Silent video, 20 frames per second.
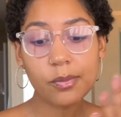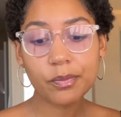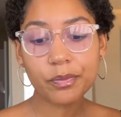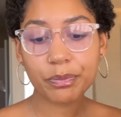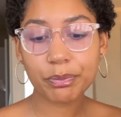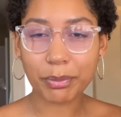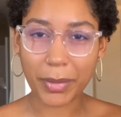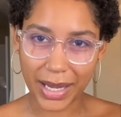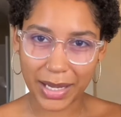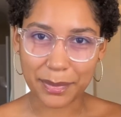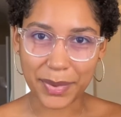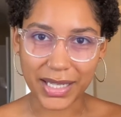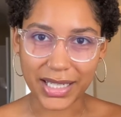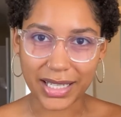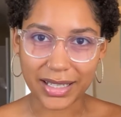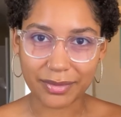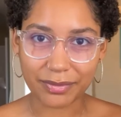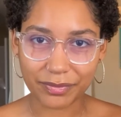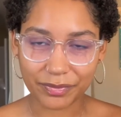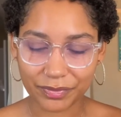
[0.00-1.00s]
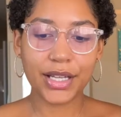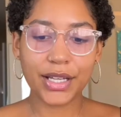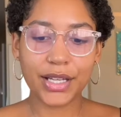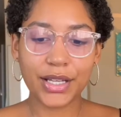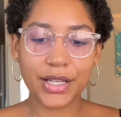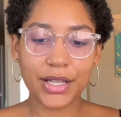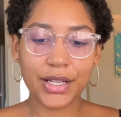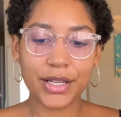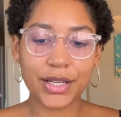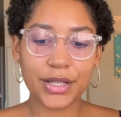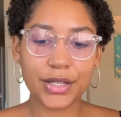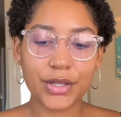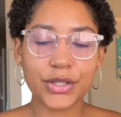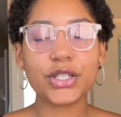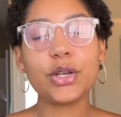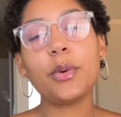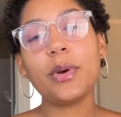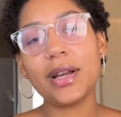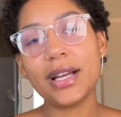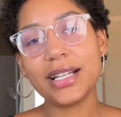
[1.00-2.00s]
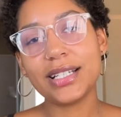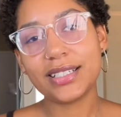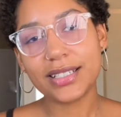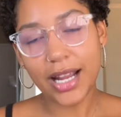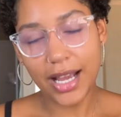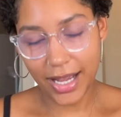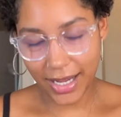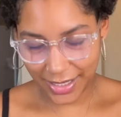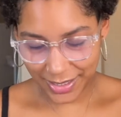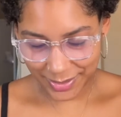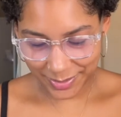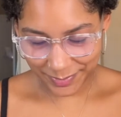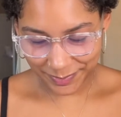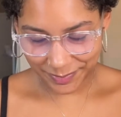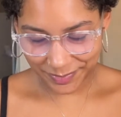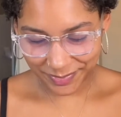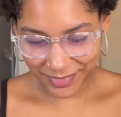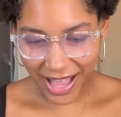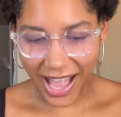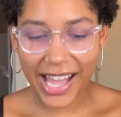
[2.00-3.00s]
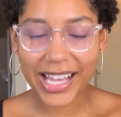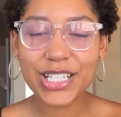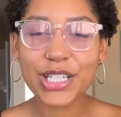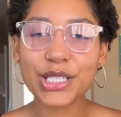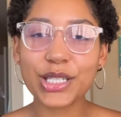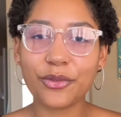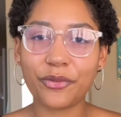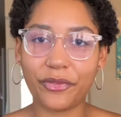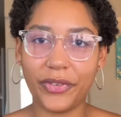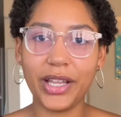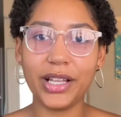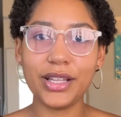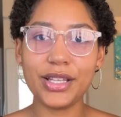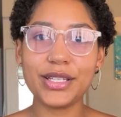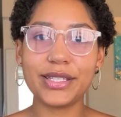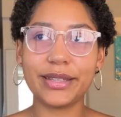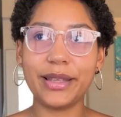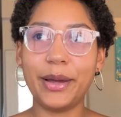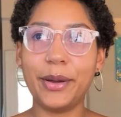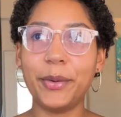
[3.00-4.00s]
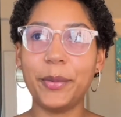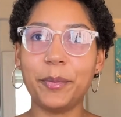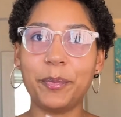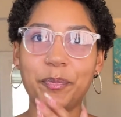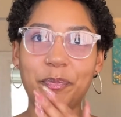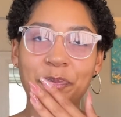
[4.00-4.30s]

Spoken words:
My opinion. So I just feel as though,